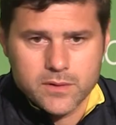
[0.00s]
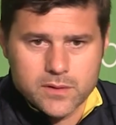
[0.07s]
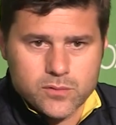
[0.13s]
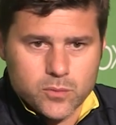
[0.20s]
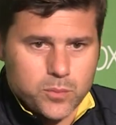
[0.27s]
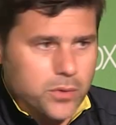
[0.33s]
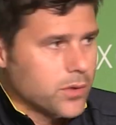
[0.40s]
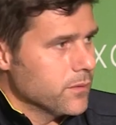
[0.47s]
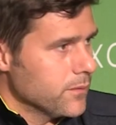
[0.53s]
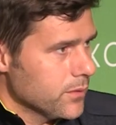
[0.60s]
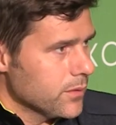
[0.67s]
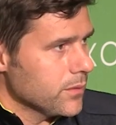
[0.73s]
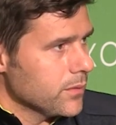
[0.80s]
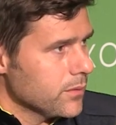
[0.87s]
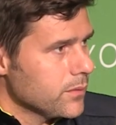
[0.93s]
the support
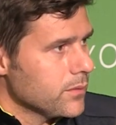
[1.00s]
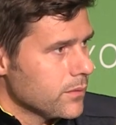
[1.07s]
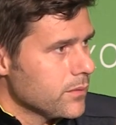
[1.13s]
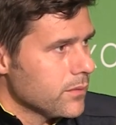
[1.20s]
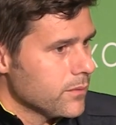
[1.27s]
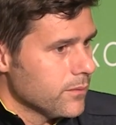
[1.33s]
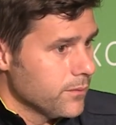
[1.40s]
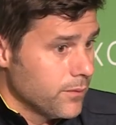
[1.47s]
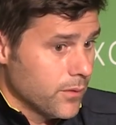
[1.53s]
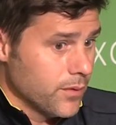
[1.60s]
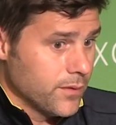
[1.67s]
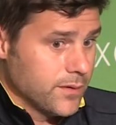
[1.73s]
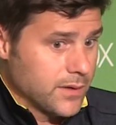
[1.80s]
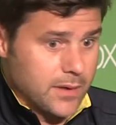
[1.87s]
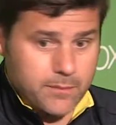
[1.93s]

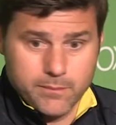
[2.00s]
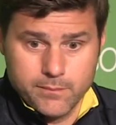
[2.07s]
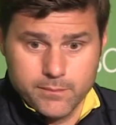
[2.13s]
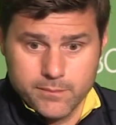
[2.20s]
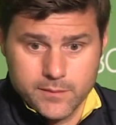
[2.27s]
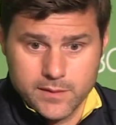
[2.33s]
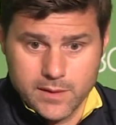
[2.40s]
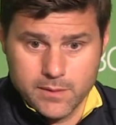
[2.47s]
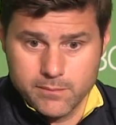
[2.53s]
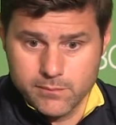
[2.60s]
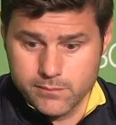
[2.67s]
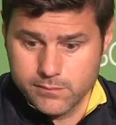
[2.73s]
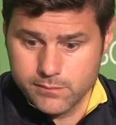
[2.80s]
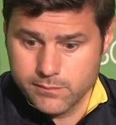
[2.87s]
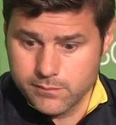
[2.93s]
for
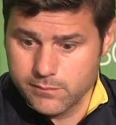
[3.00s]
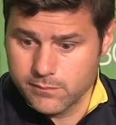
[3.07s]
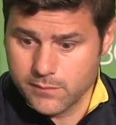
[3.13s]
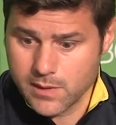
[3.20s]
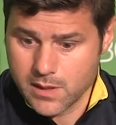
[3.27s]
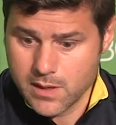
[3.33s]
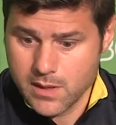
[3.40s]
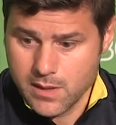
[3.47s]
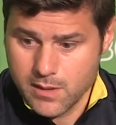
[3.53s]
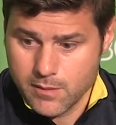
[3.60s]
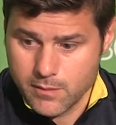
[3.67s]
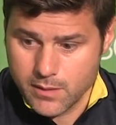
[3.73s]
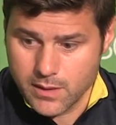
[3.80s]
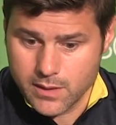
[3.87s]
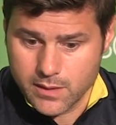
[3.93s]
something
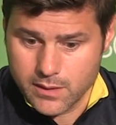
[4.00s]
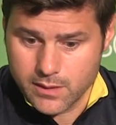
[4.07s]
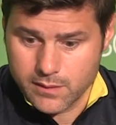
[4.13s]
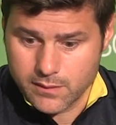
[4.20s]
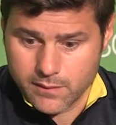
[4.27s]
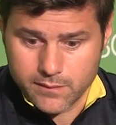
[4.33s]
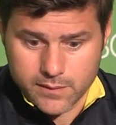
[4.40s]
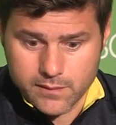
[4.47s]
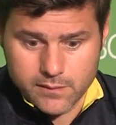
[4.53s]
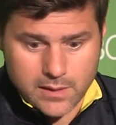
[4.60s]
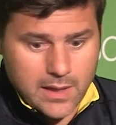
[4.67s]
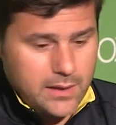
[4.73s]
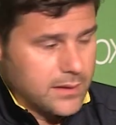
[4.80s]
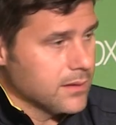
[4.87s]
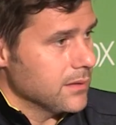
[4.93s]

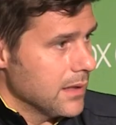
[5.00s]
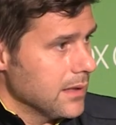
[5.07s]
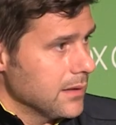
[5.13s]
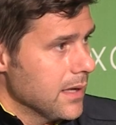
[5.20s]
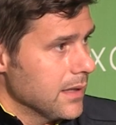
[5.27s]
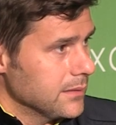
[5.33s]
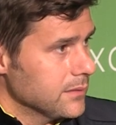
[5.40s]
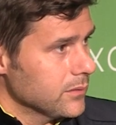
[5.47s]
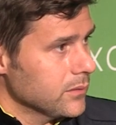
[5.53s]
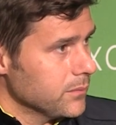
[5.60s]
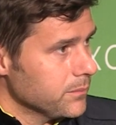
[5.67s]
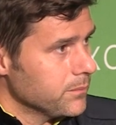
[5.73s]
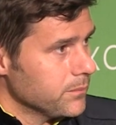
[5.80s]
like that. No?